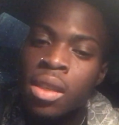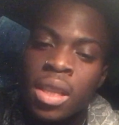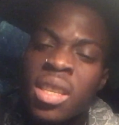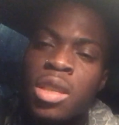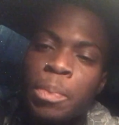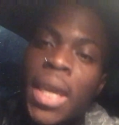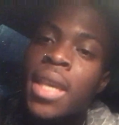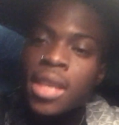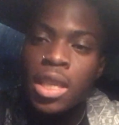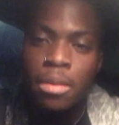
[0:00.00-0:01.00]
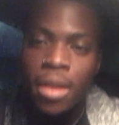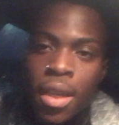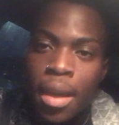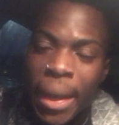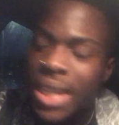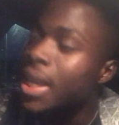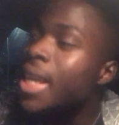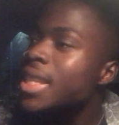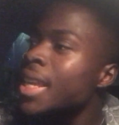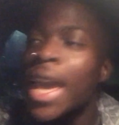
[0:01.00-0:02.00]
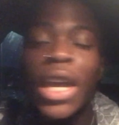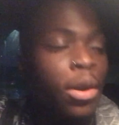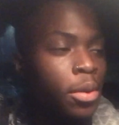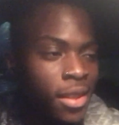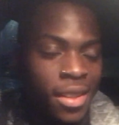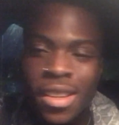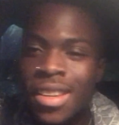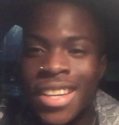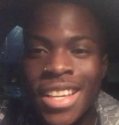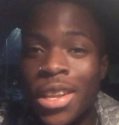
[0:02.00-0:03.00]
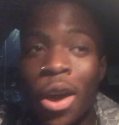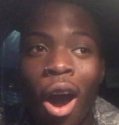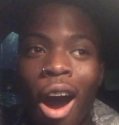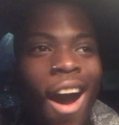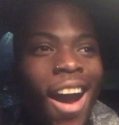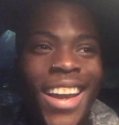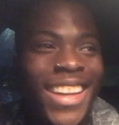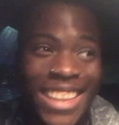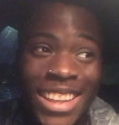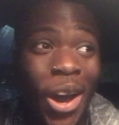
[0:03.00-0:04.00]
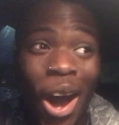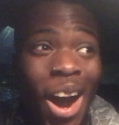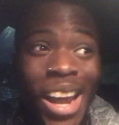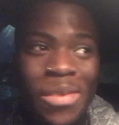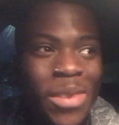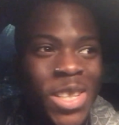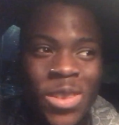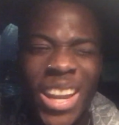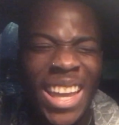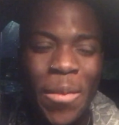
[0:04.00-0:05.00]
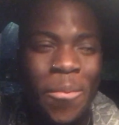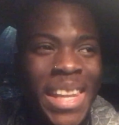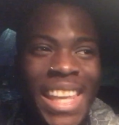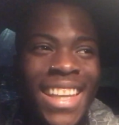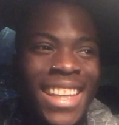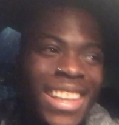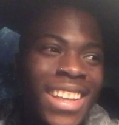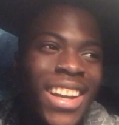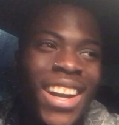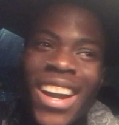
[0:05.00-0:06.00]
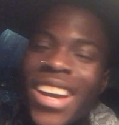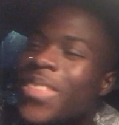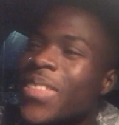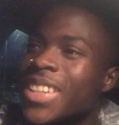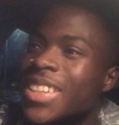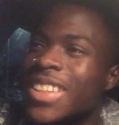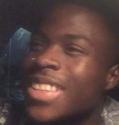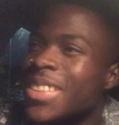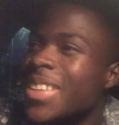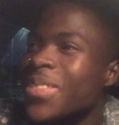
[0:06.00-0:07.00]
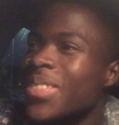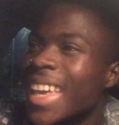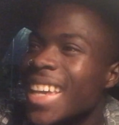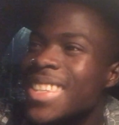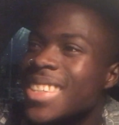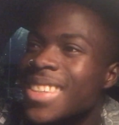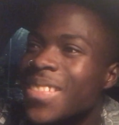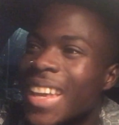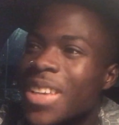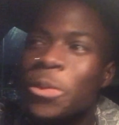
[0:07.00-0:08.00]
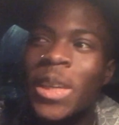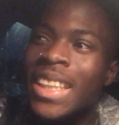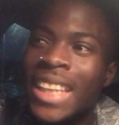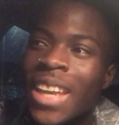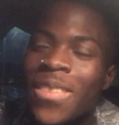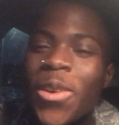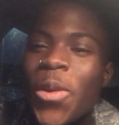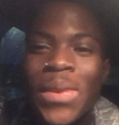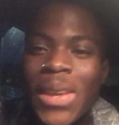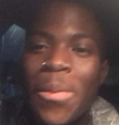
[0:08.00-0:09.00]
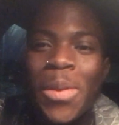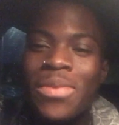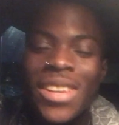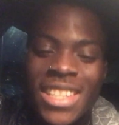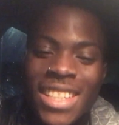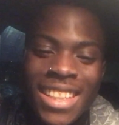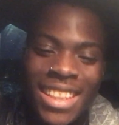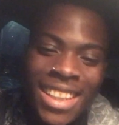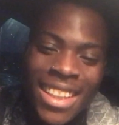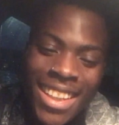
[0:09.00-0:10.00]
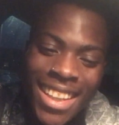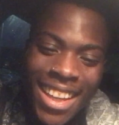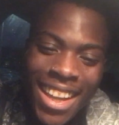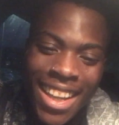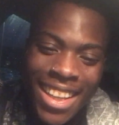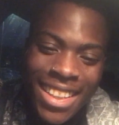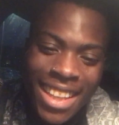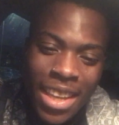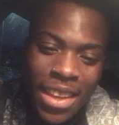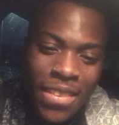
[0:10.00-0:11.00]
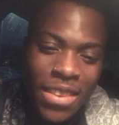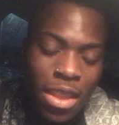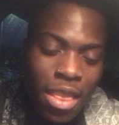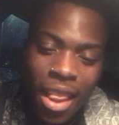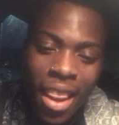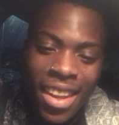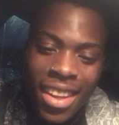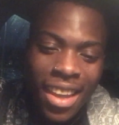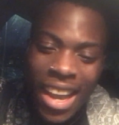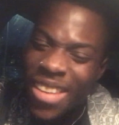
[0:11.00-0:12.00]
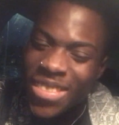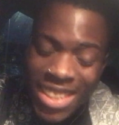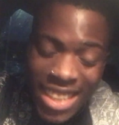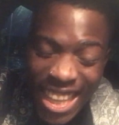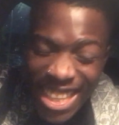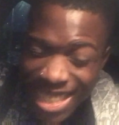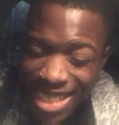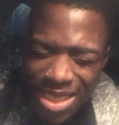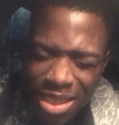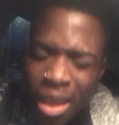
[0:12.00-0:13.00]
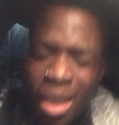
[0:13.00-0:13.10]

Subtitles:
this is Pieces by Let's Diego. He did a hard impression for like a minute. Hard impression, just some next weekday 4 p.m. impression. He's like, and I'm just listening to